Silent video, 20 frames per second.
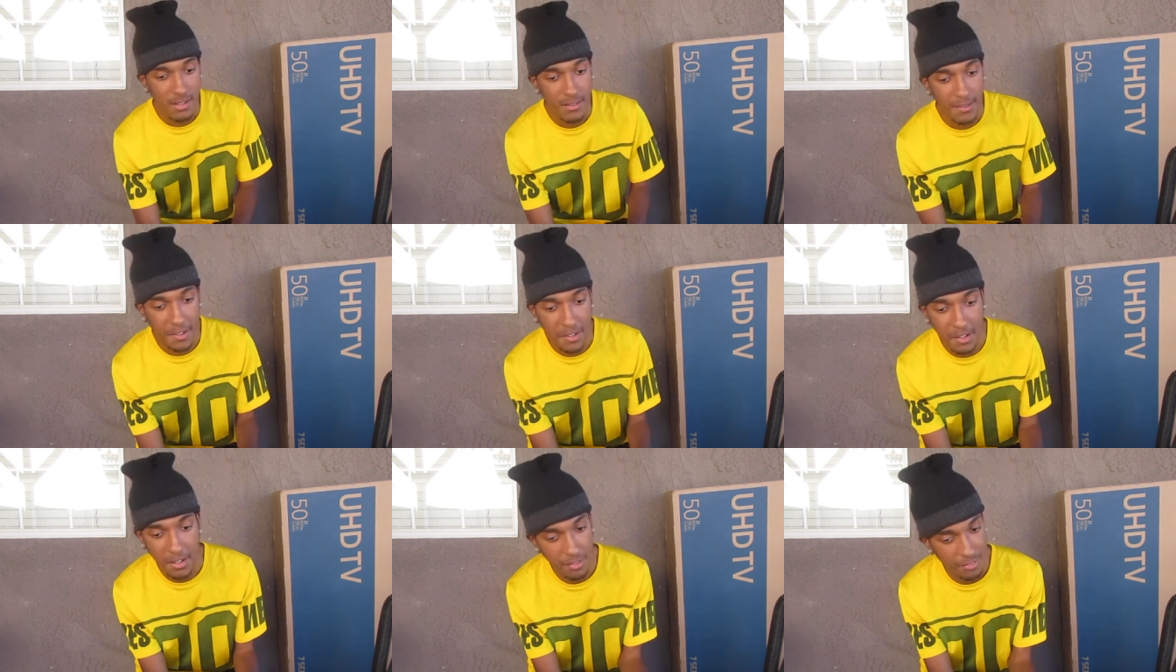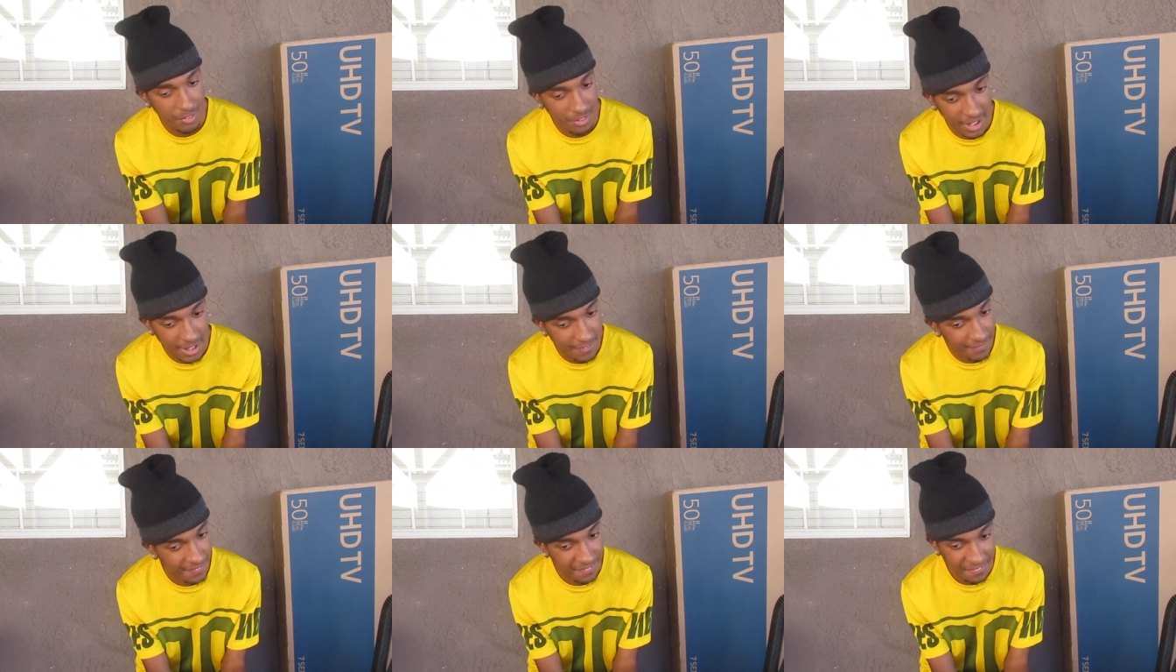You know what I'm
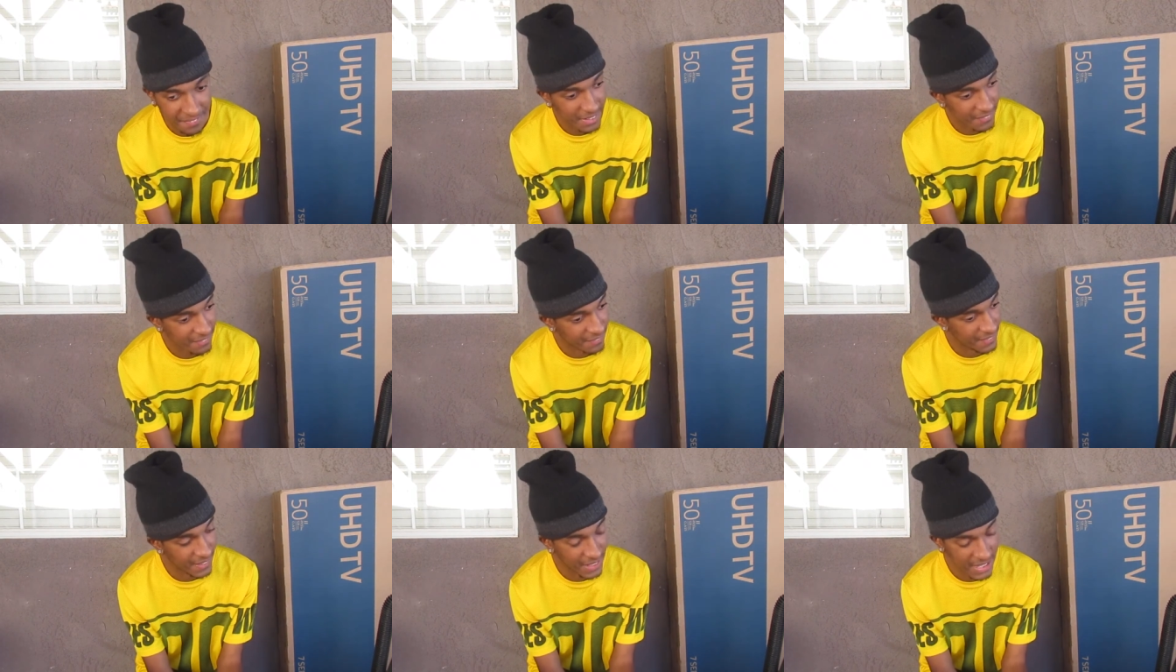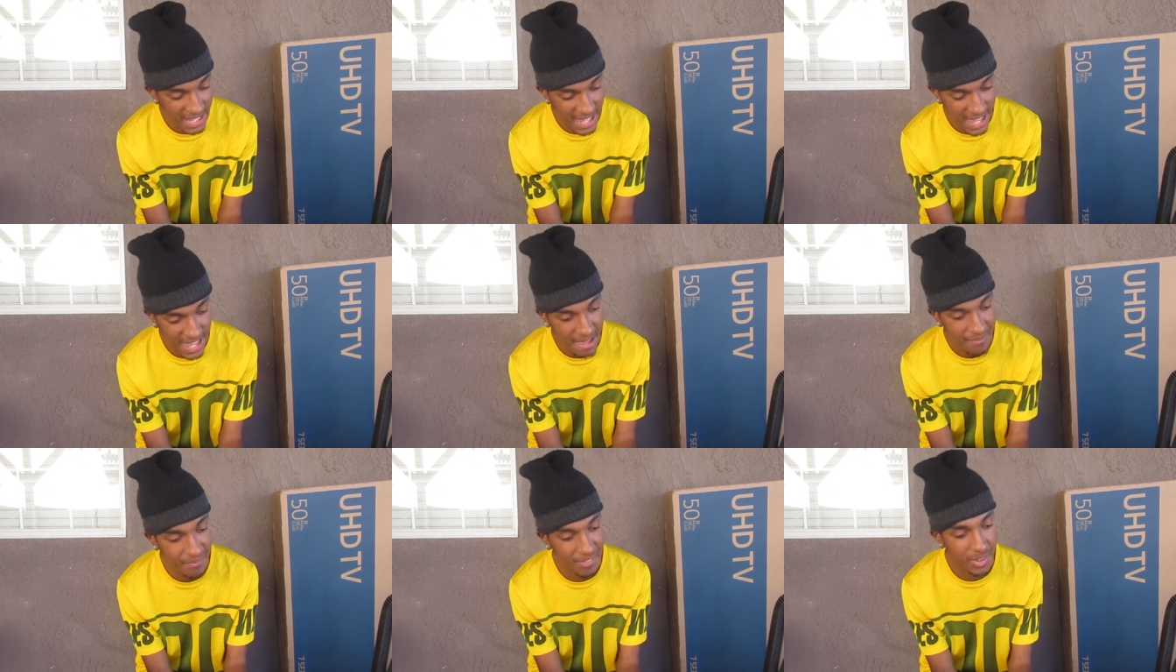saying? The, the,
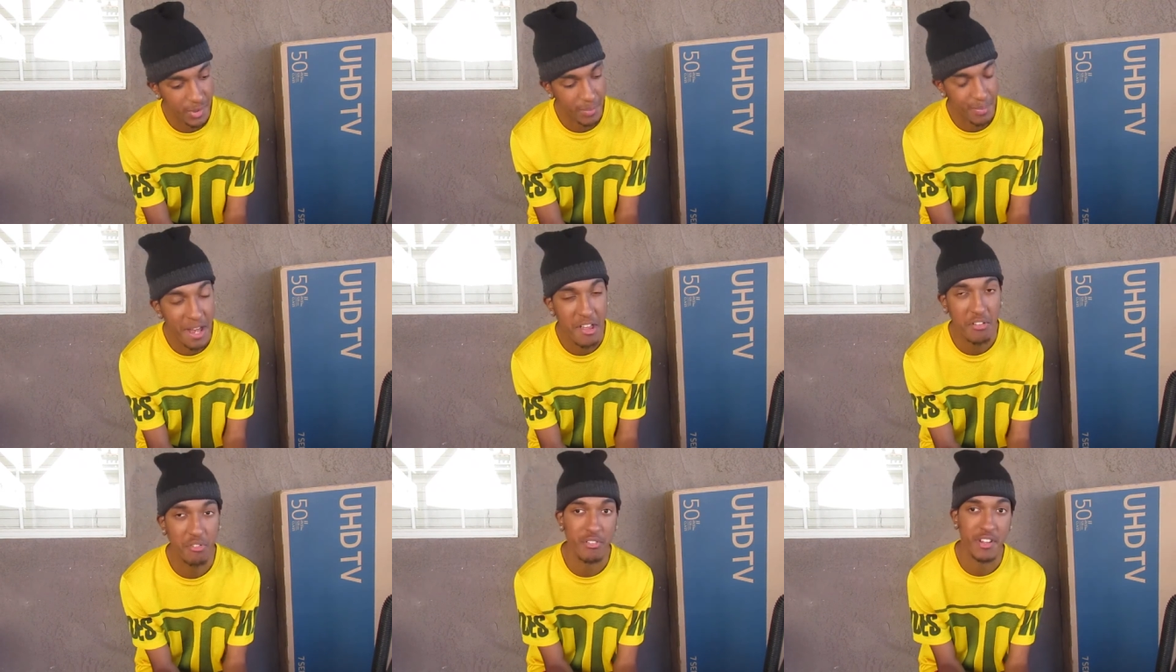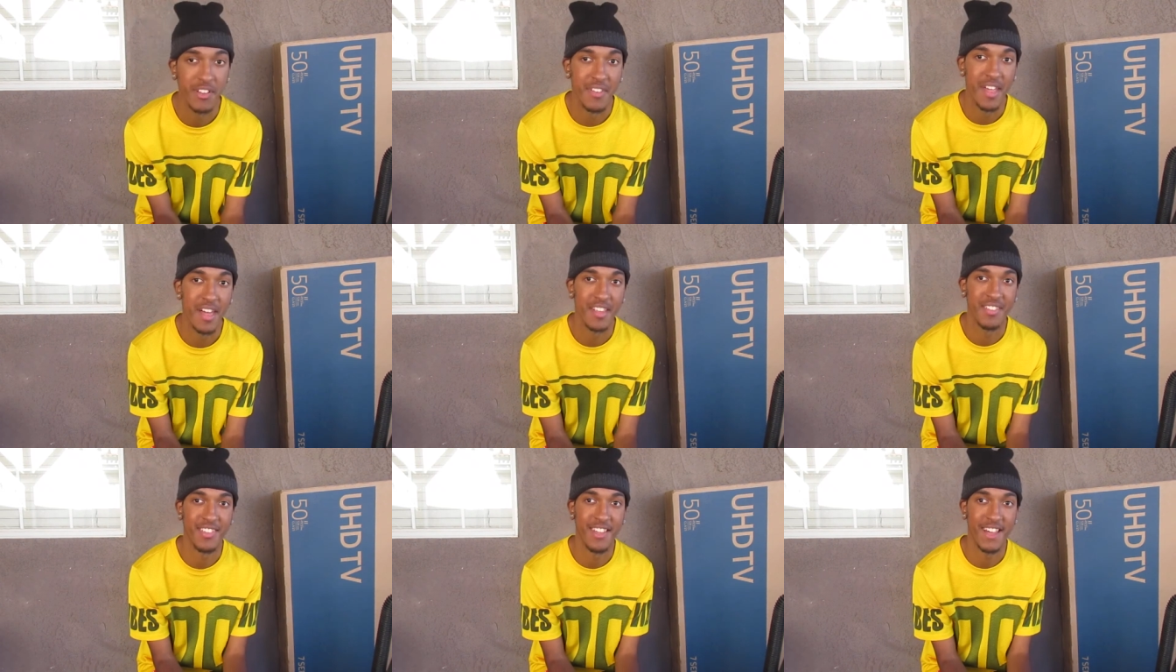game, especially in
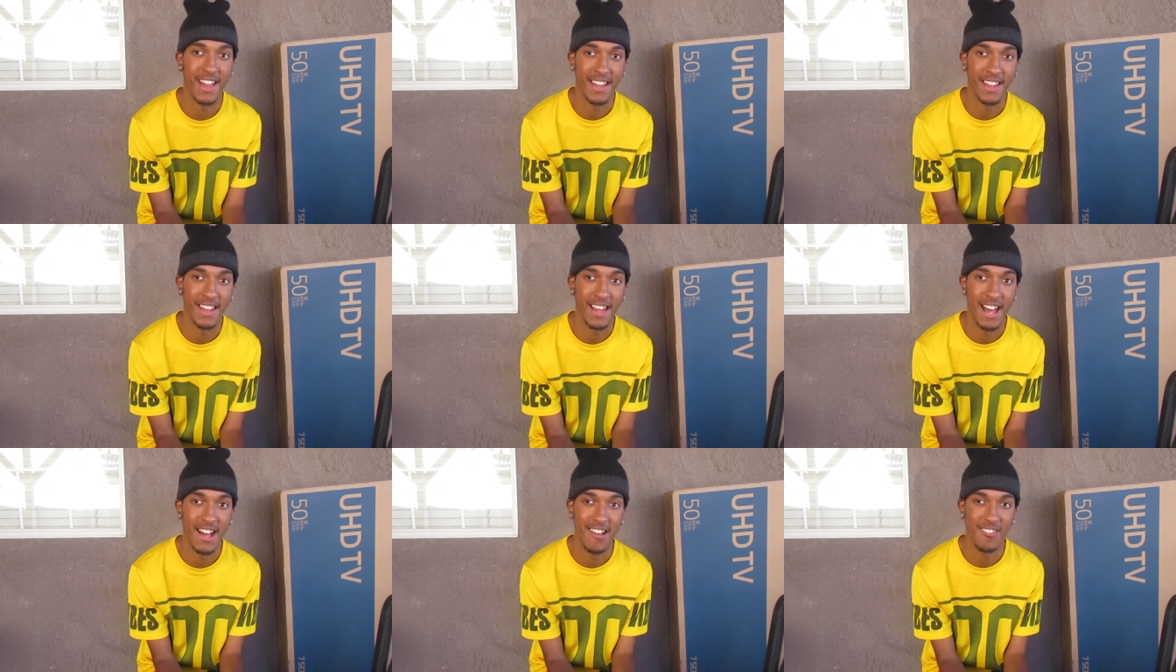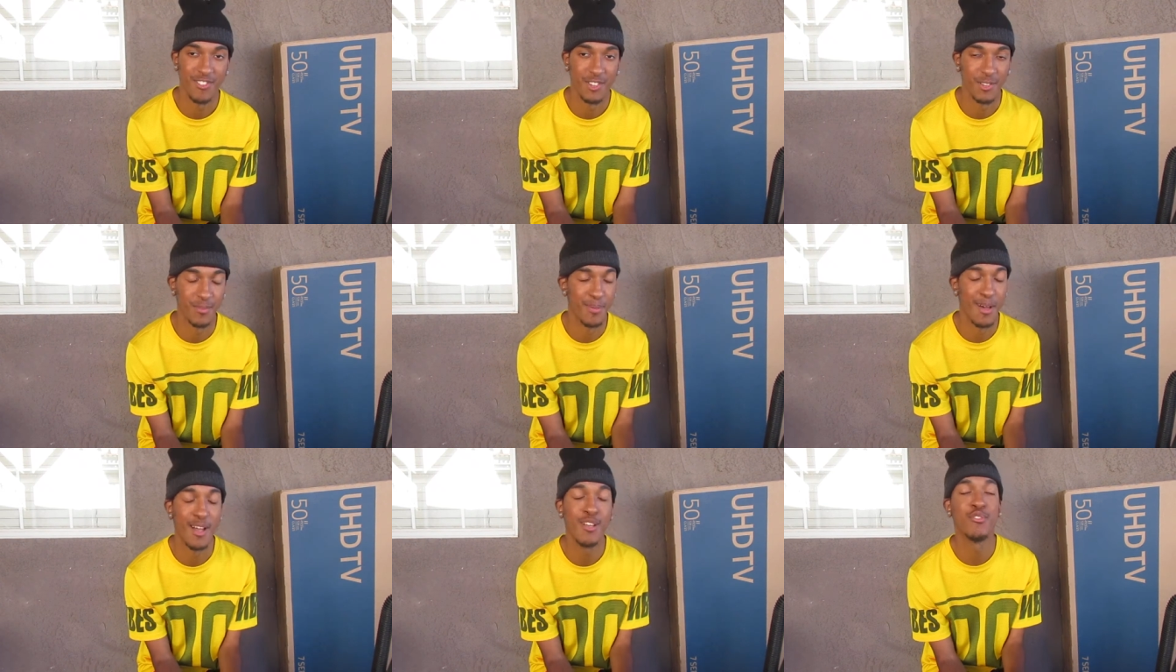that second half,
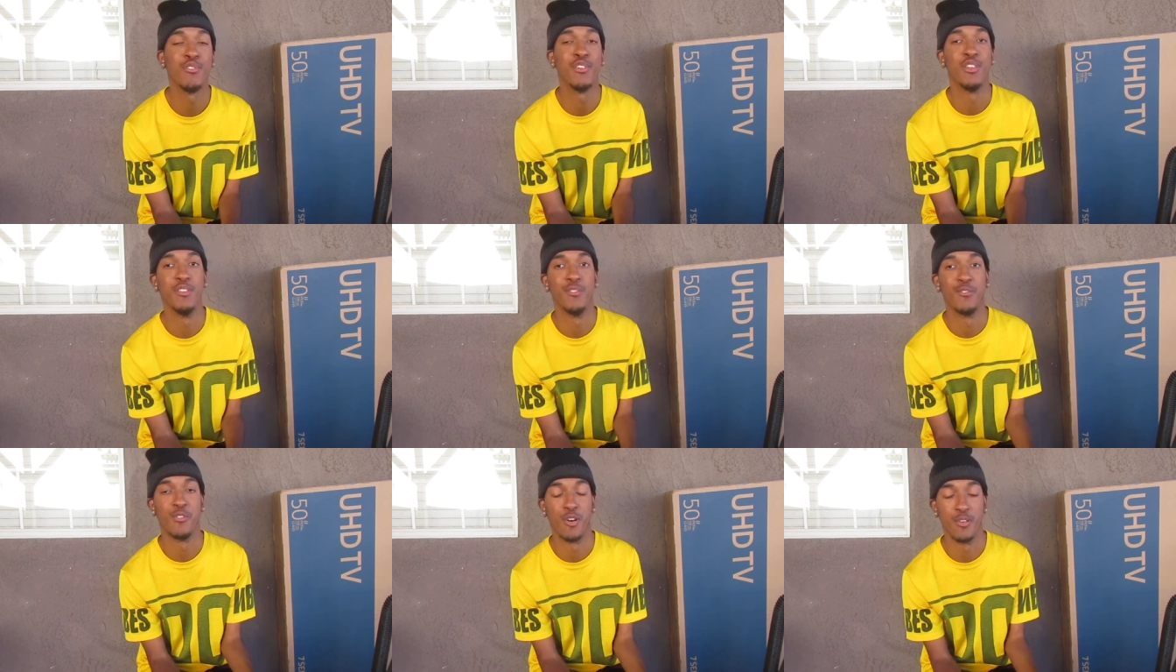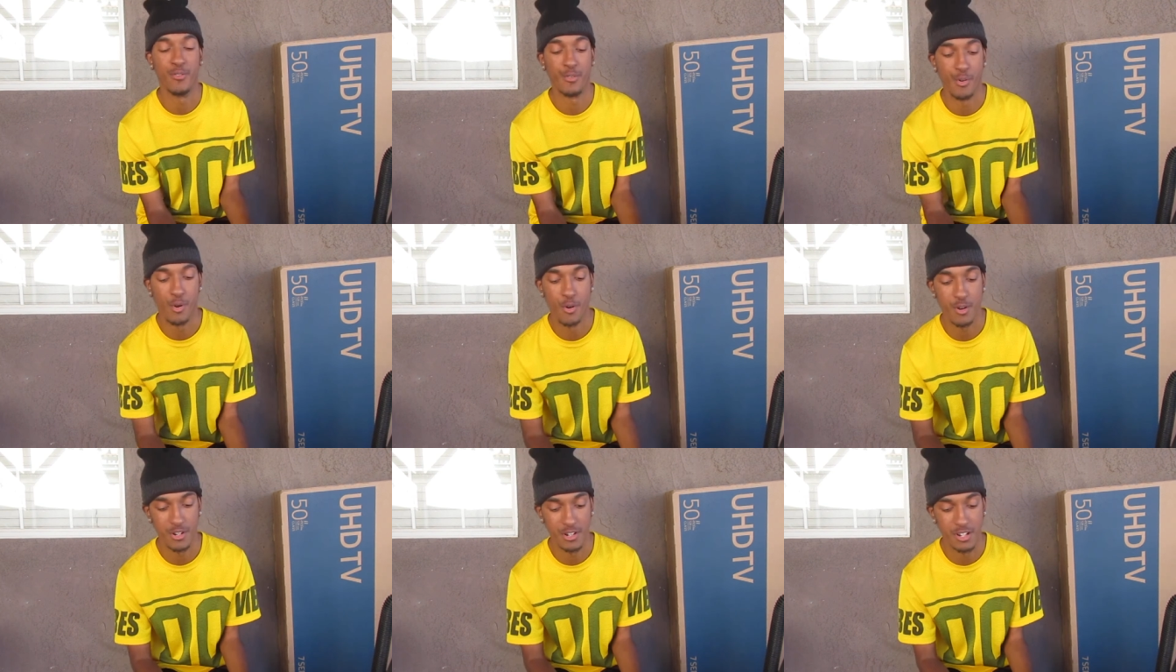especially in the fourth
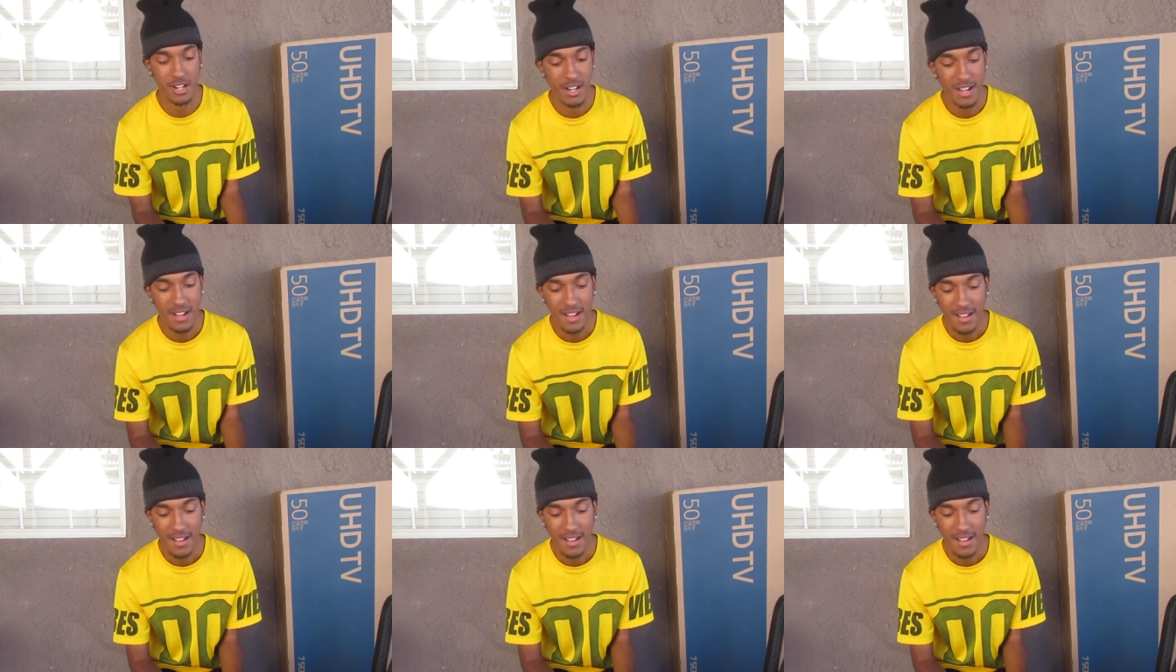quarter,